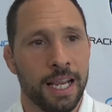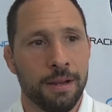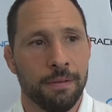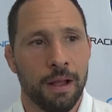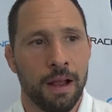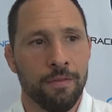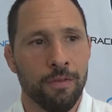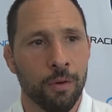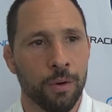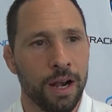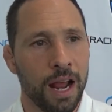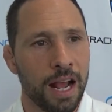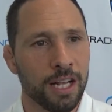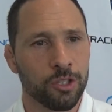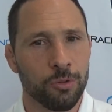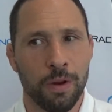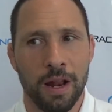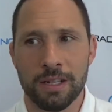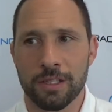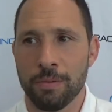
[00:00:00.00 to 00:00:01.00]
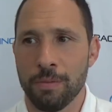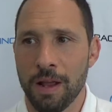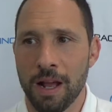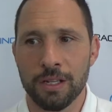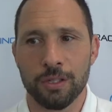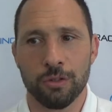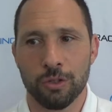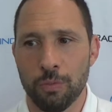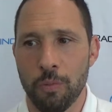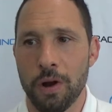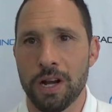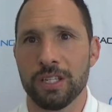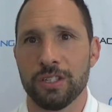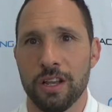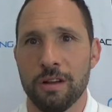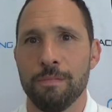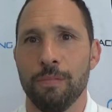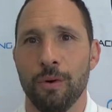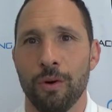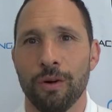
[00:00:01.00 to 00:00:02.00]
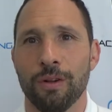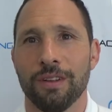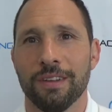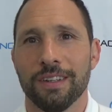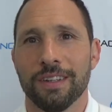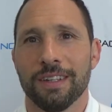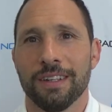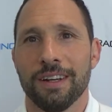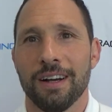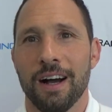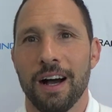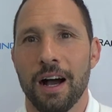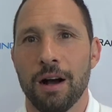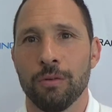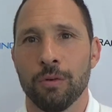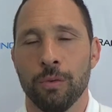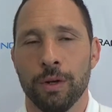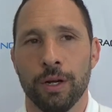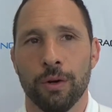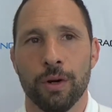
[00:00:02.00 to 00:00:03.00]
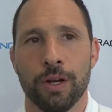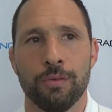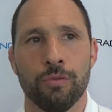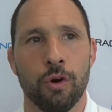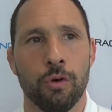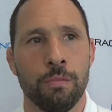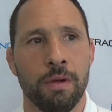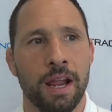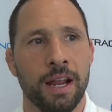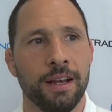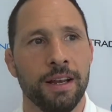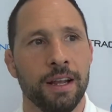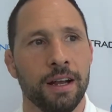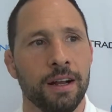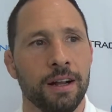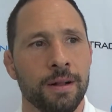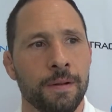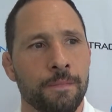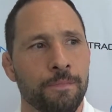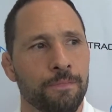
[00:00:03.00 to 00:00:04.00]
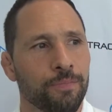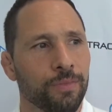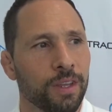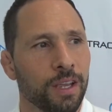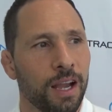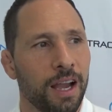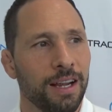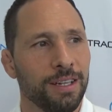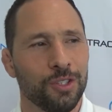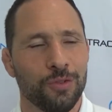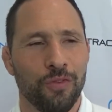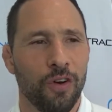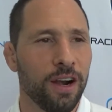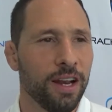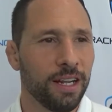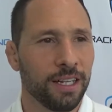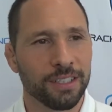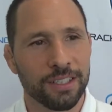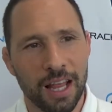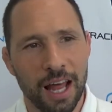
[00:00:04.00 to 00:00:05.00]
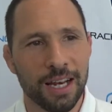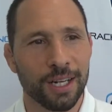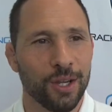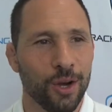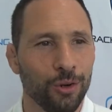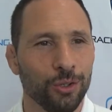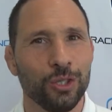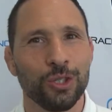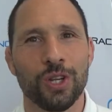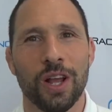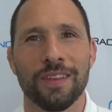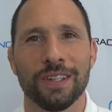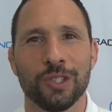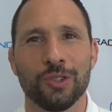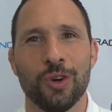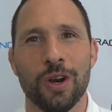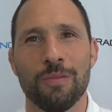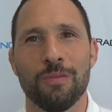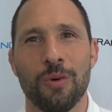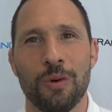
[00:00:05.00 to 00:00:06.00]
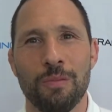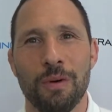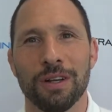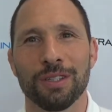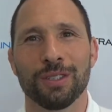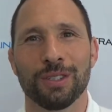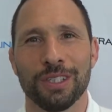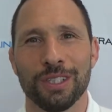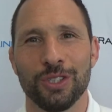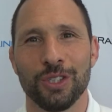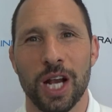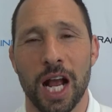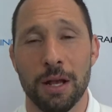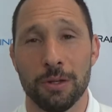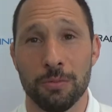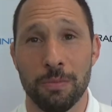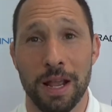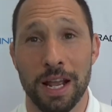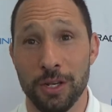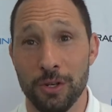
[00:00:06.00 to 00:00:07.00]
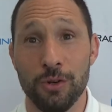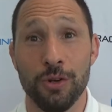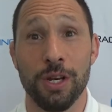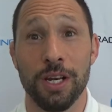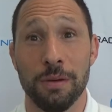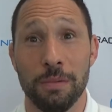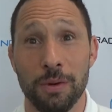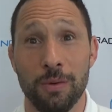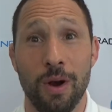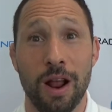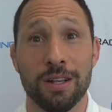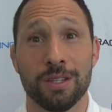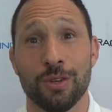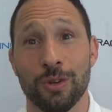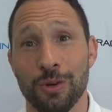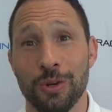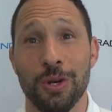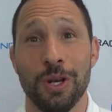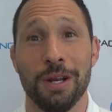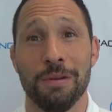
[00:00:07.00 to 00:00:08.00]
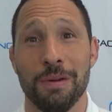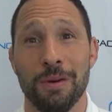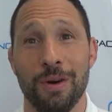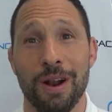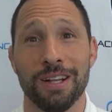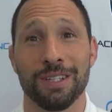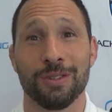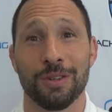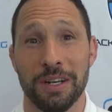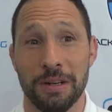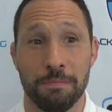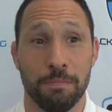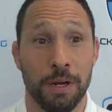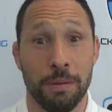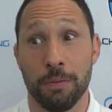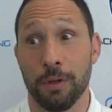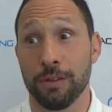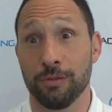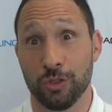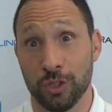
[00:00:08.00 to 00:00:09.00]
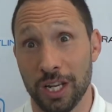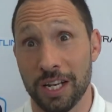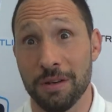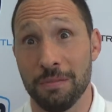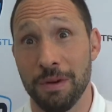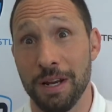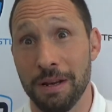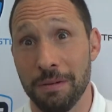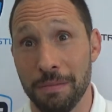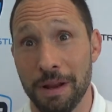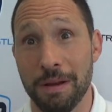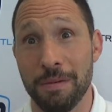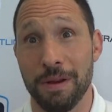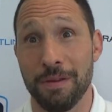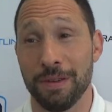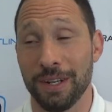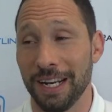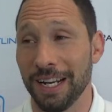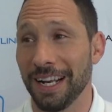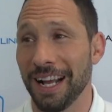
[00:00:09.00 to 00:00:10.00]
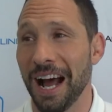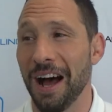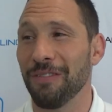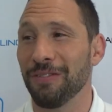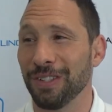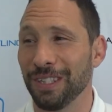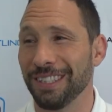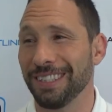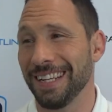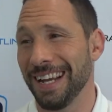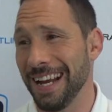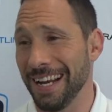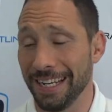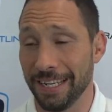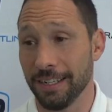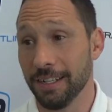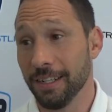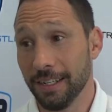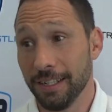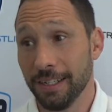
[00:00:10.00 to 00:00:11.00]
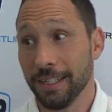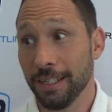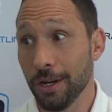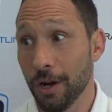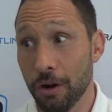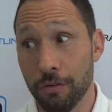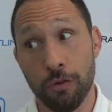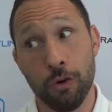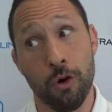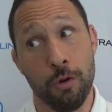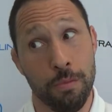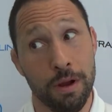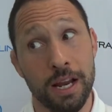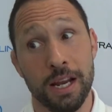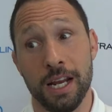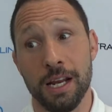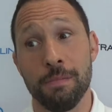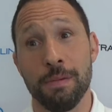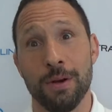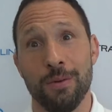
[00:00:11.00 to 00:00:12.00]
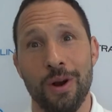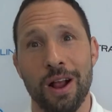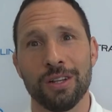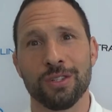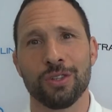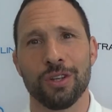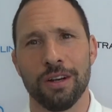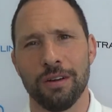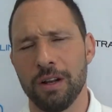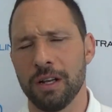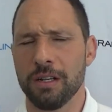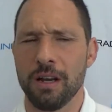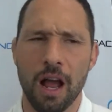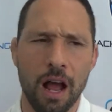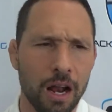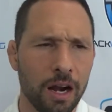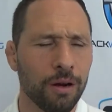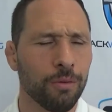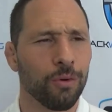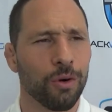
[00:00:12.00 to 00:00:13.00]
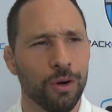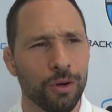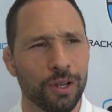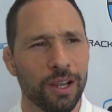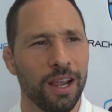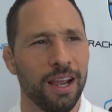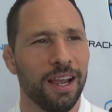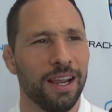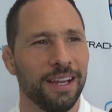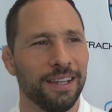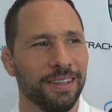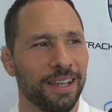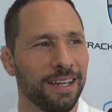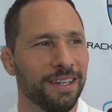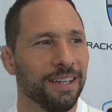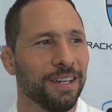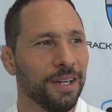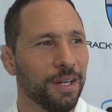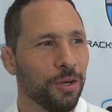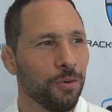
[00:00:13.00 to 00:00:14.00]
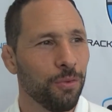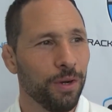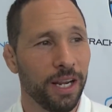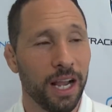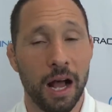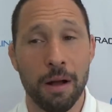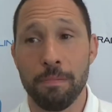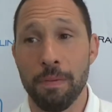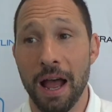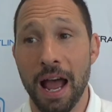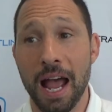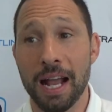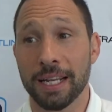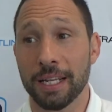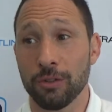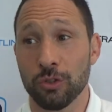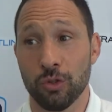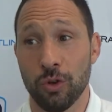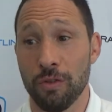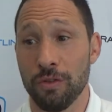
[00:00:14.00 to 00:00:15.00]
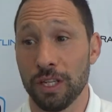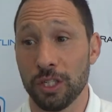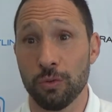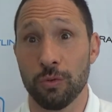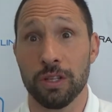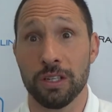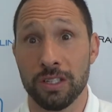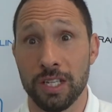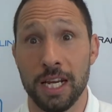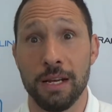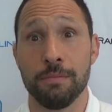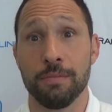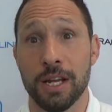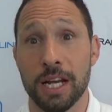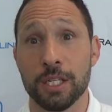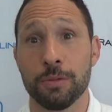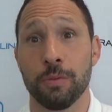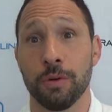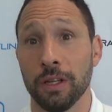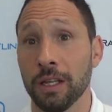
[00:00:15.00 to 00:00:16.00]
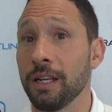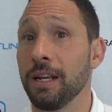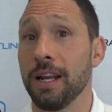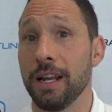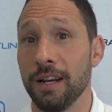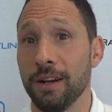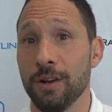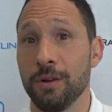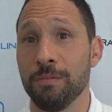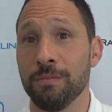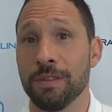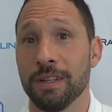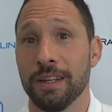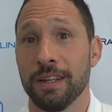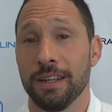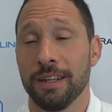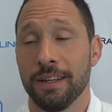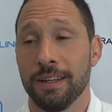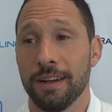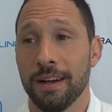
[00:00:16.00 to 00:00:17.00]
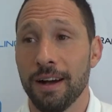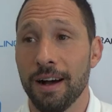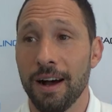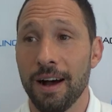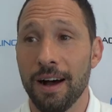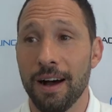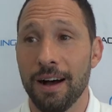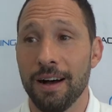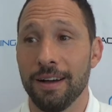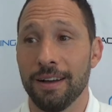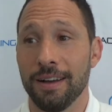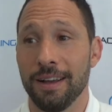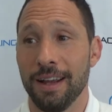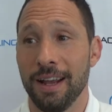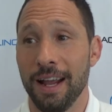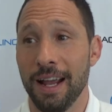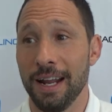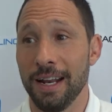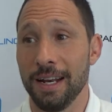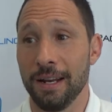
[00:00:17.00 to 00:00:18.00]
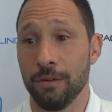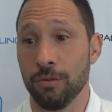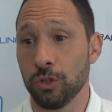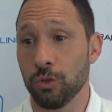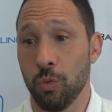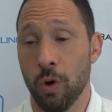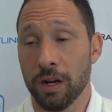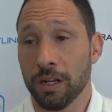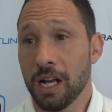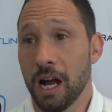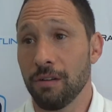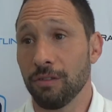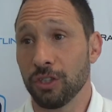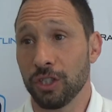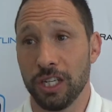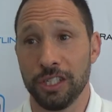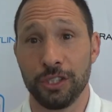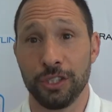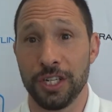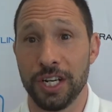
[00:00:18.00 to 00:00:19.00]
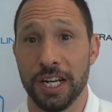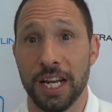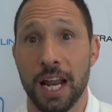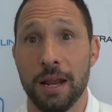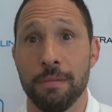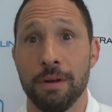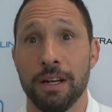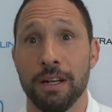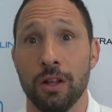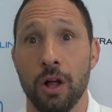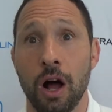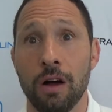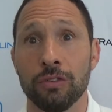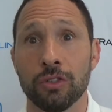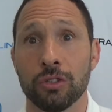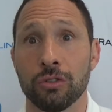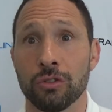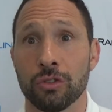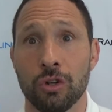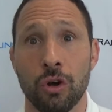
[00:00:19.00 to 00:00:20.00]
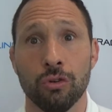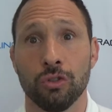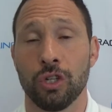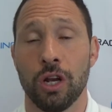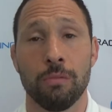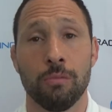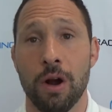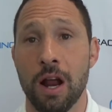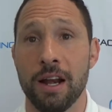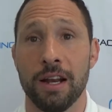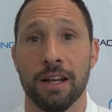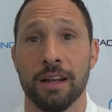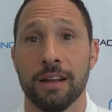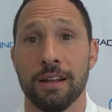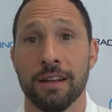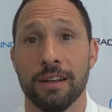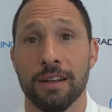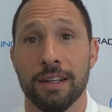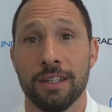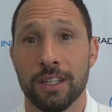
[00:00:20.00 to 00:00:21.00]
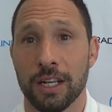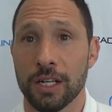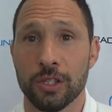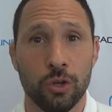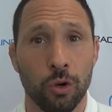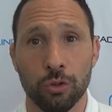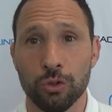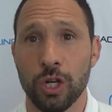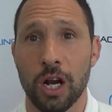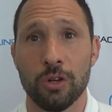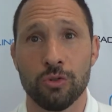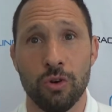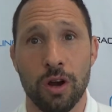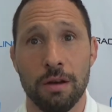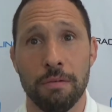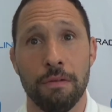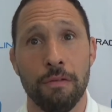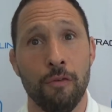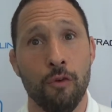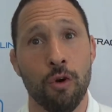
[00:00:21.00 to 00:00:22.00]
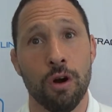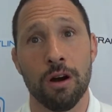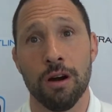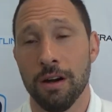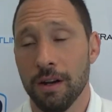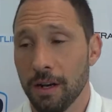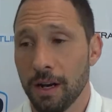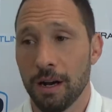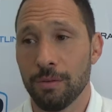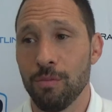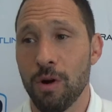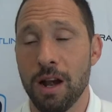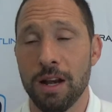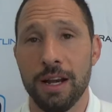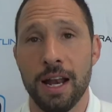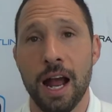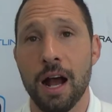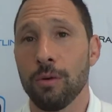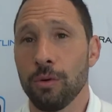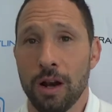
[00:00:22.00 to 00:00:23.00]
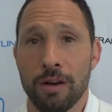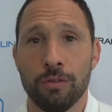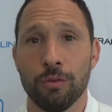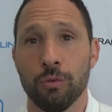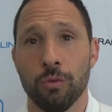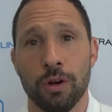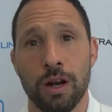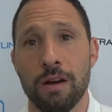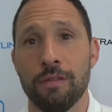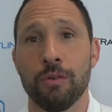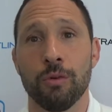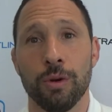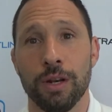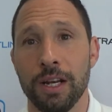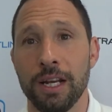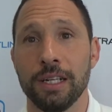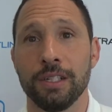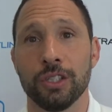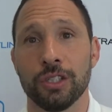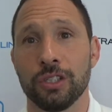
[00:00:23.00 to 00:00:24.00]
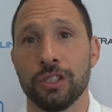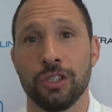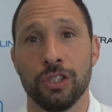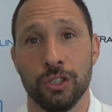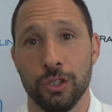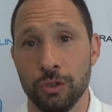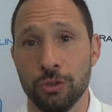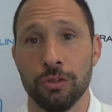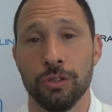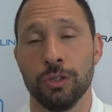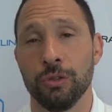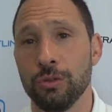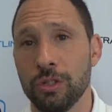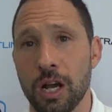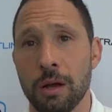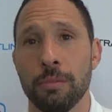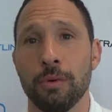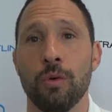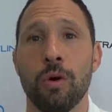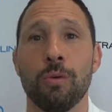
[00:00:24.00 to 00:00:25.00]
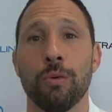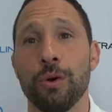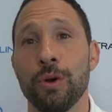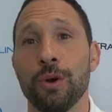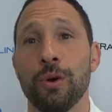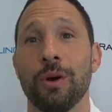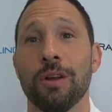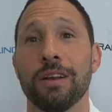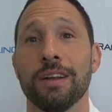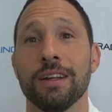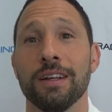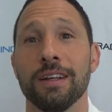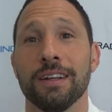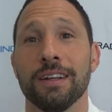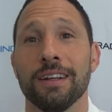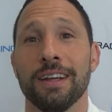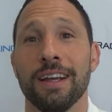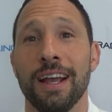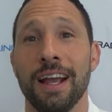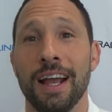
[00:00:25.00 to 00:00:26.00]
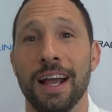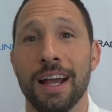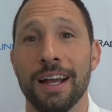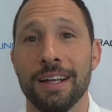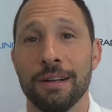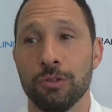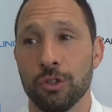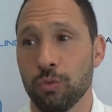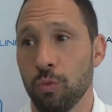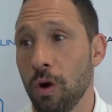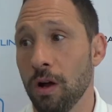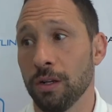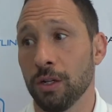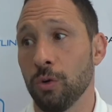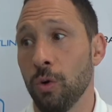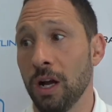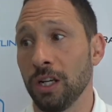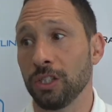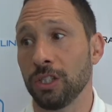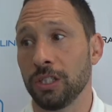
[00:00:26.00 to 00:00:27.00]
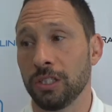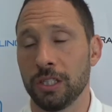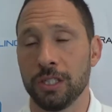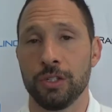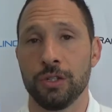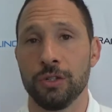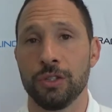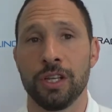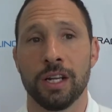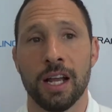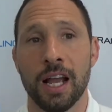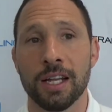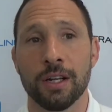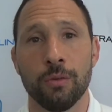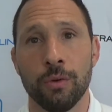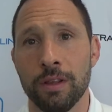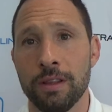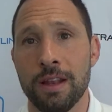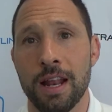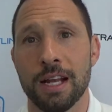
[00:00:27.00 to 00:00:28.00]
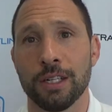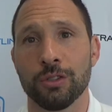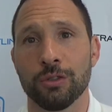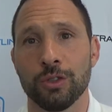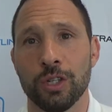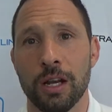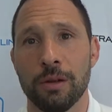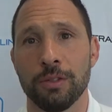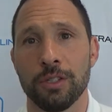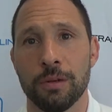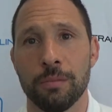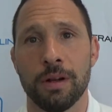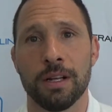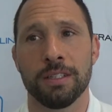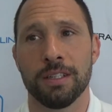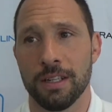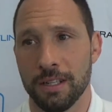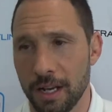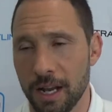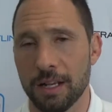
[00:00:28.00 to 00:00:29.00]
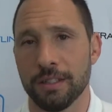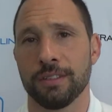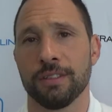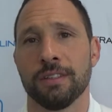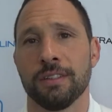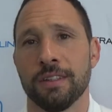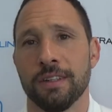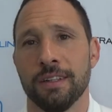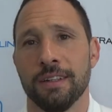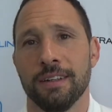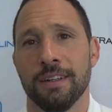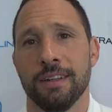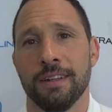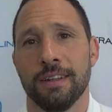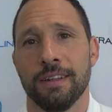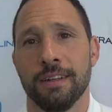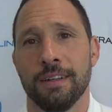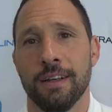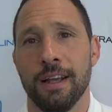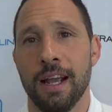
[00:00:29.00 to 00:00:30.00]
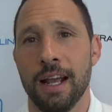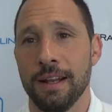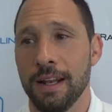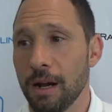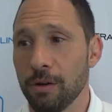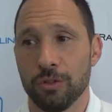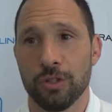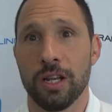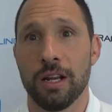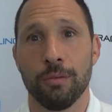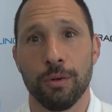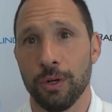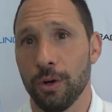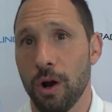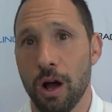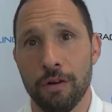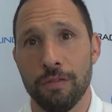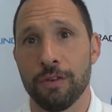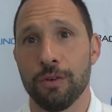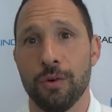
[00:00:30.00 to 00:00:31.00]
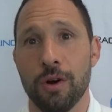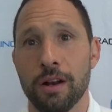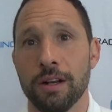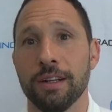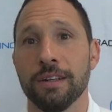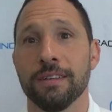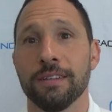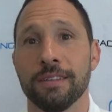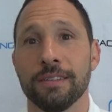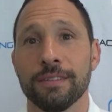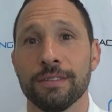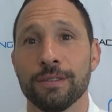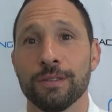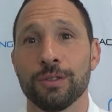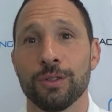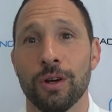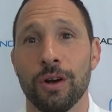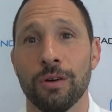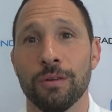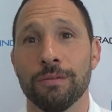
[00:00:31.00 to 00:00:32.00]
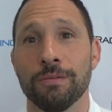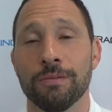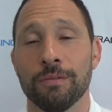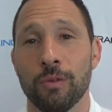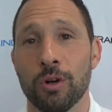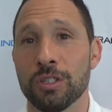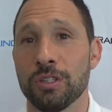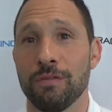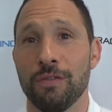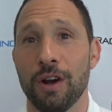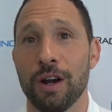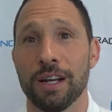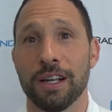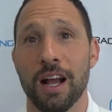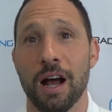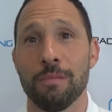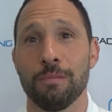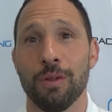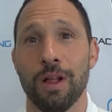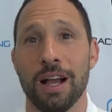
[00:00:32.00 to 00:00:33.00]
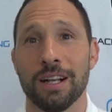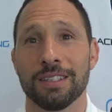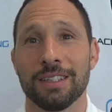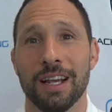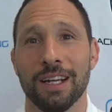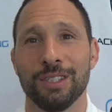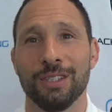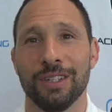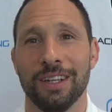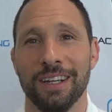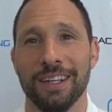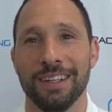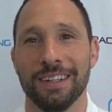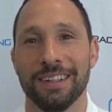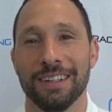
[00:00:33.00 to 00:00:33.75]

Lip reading: Everyone asks me that. To be honest, it was pretty simple. When we were in Romania, it's funny because a lot of coaches on the trip were busting his chops. Man, you need to be wrestling. You need to be wrestling. And people even said to me, maybe even in confidence, hey, you know, if it were me, he'd be wrestling. They're like, no, we're okay. And then we got back, and it was one of the things where the team desperately needed him. And it was one conversation. He came in the office and was, Coach, I'm ready. He's like, I told you I was ready before. I'm ready now. Whatever we need. Just you tell me what we're doing. And it was one question. He said, do you think I can win the national championship? And I said, yes. And that was it. We were off and running. So it wasn't very complex, actually.